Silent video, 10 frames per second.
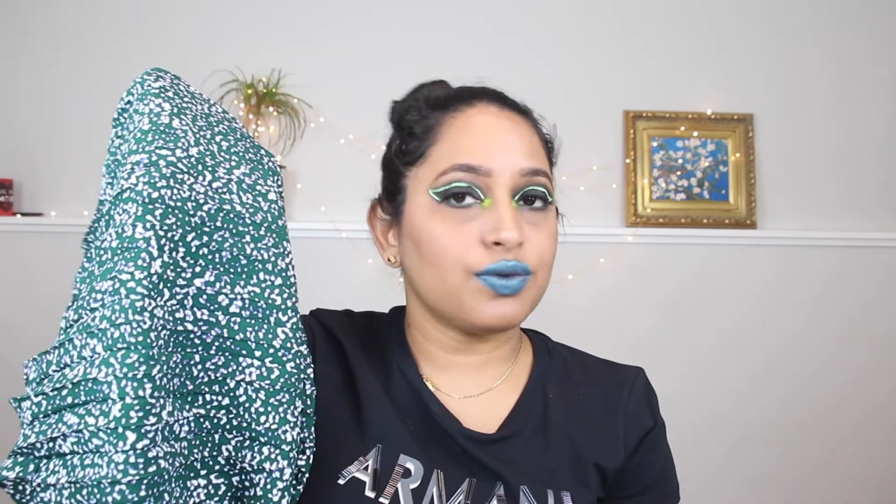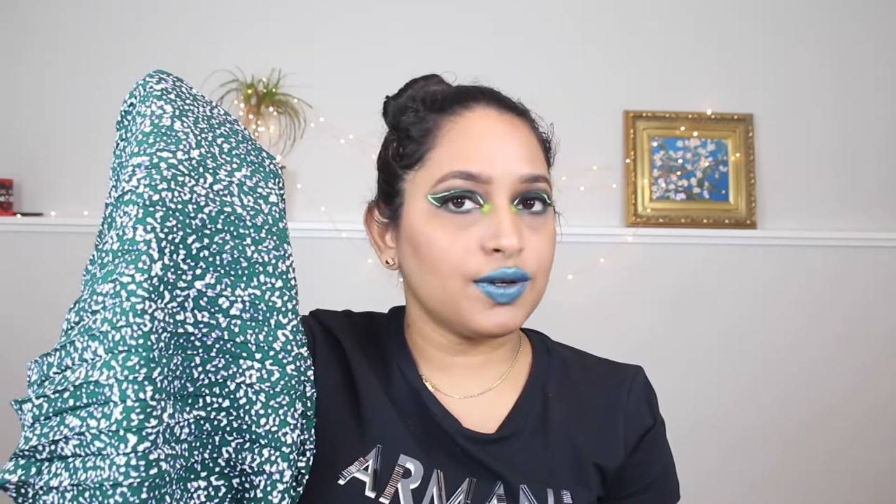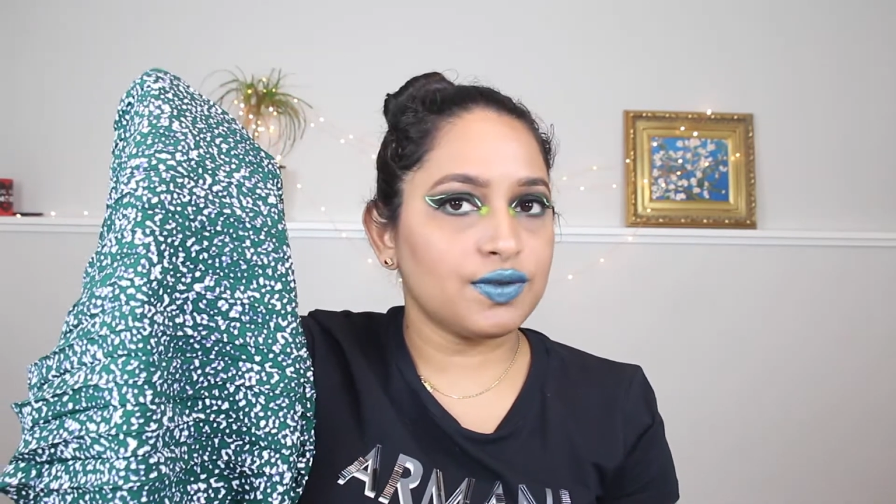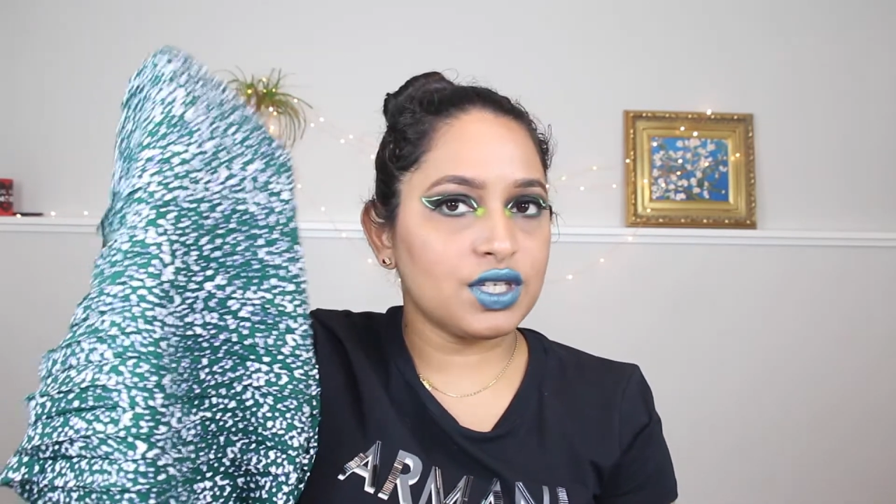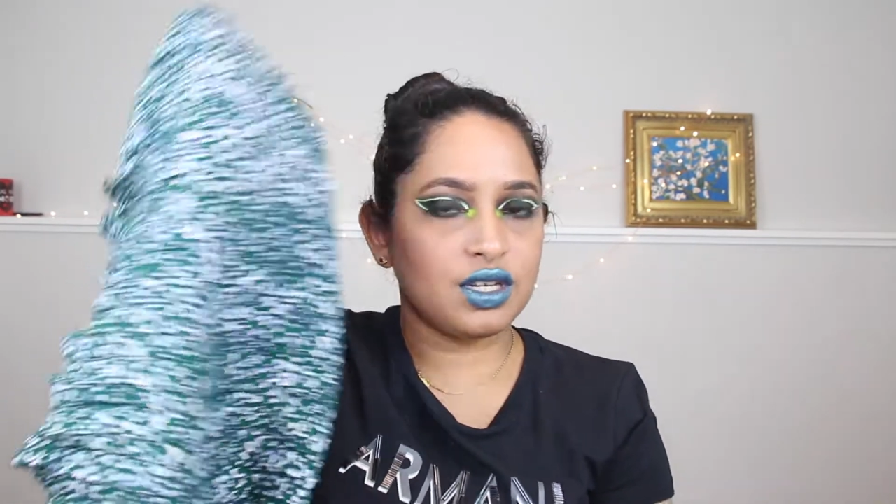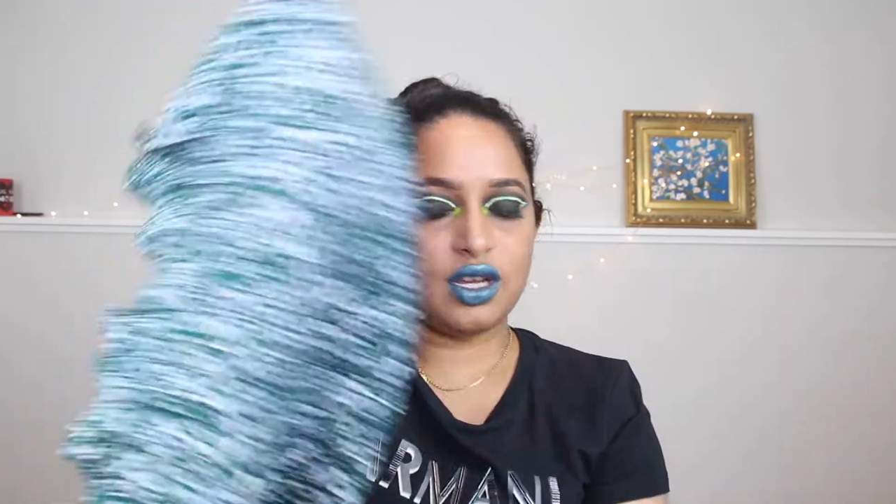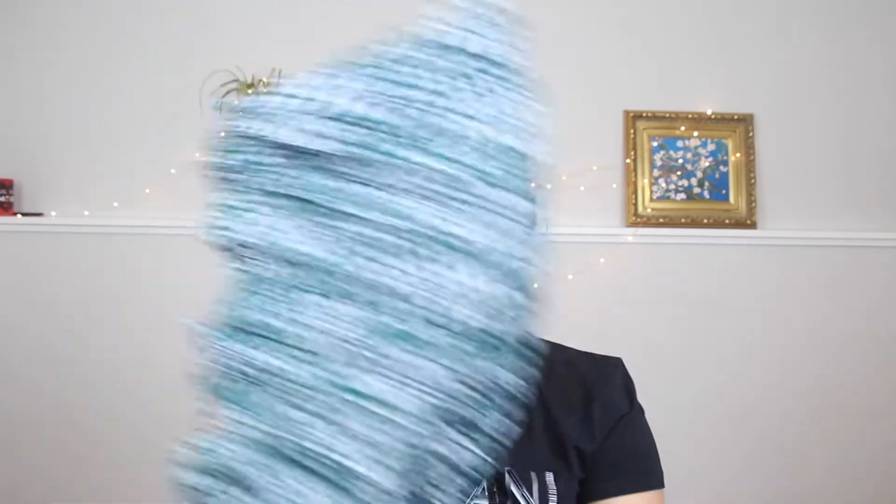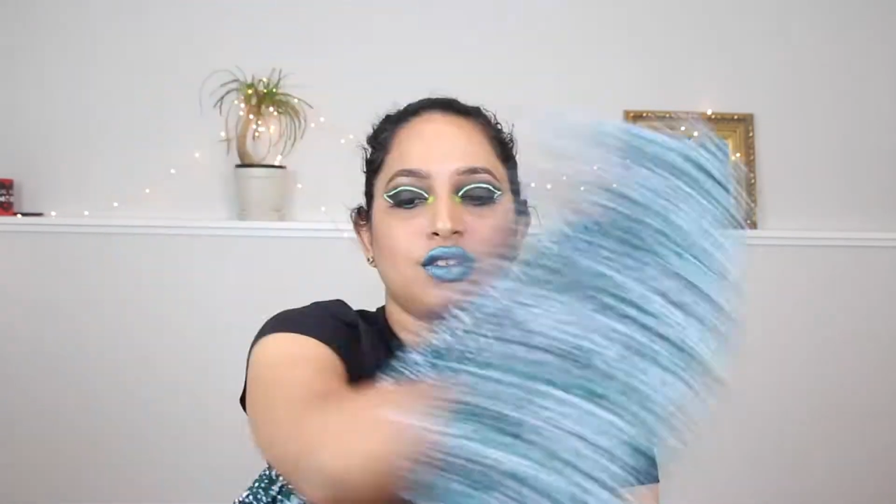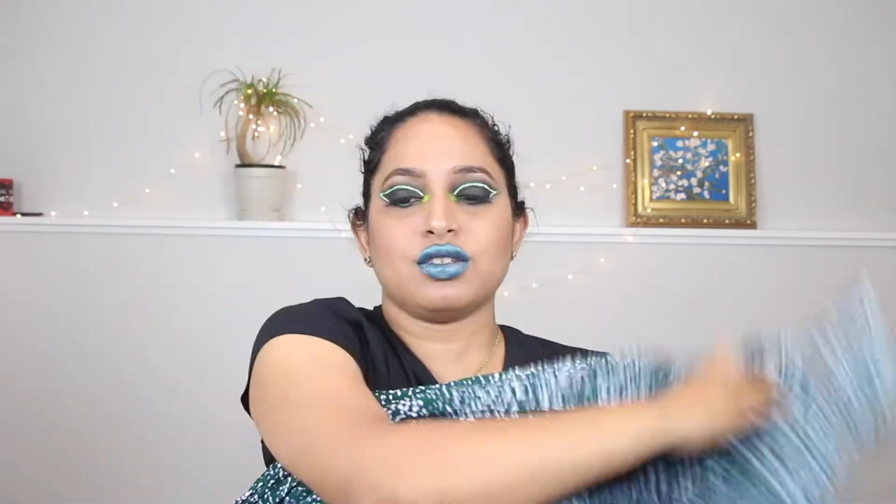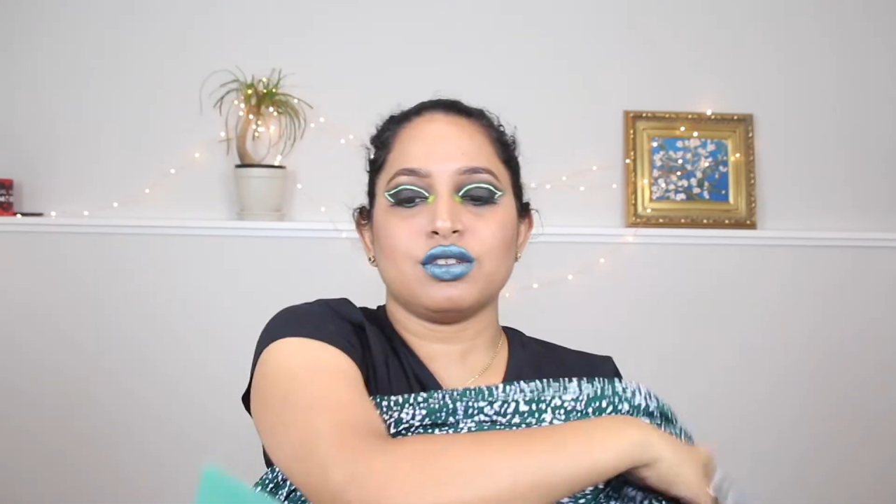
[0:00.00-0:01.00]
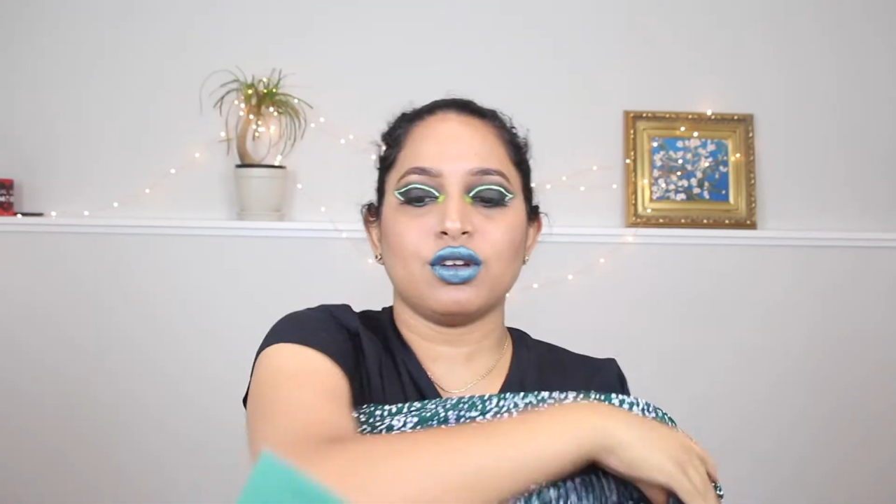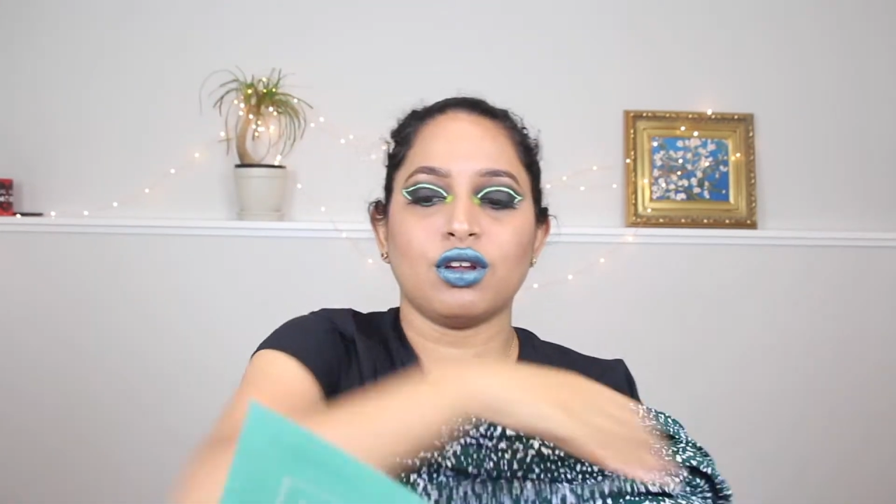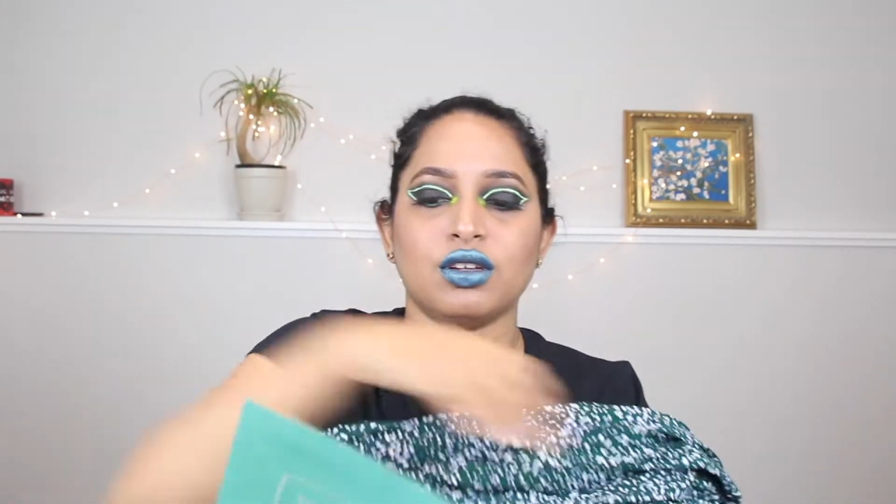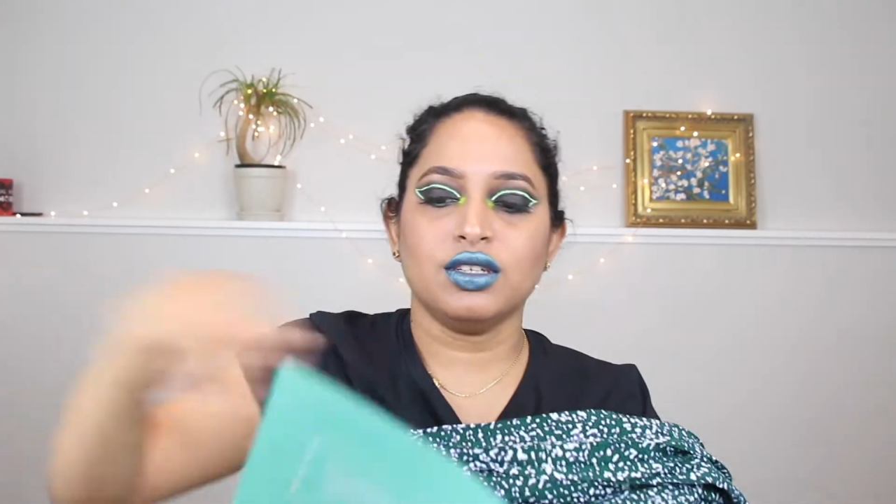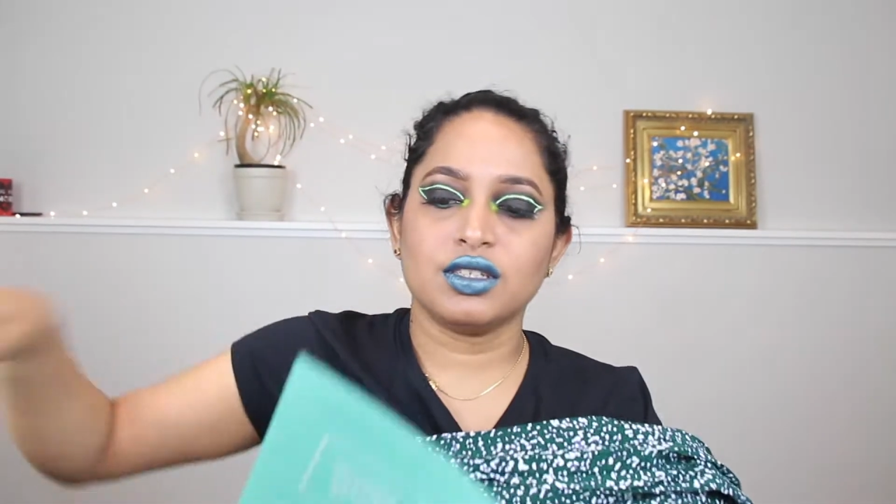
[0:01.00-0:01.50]

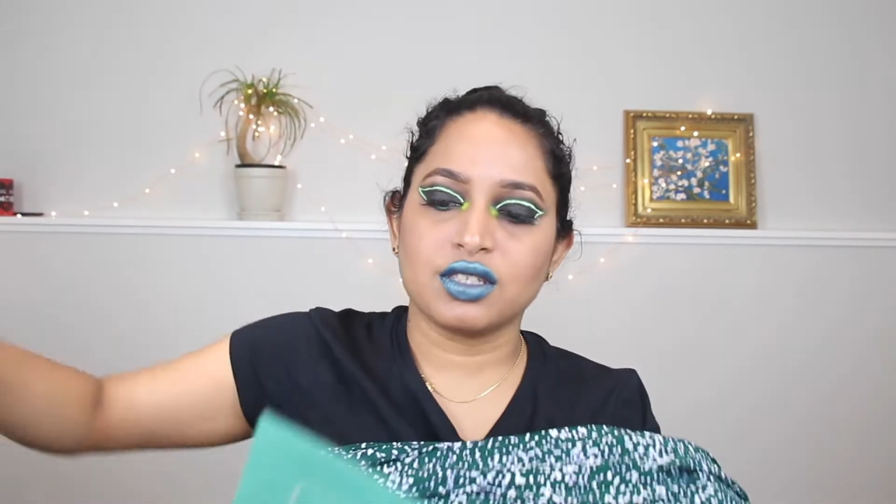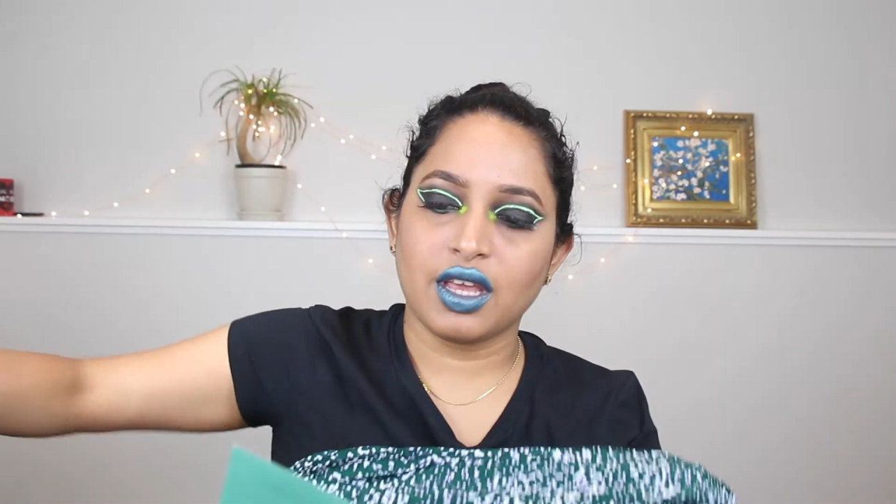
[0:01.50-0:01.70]
$58.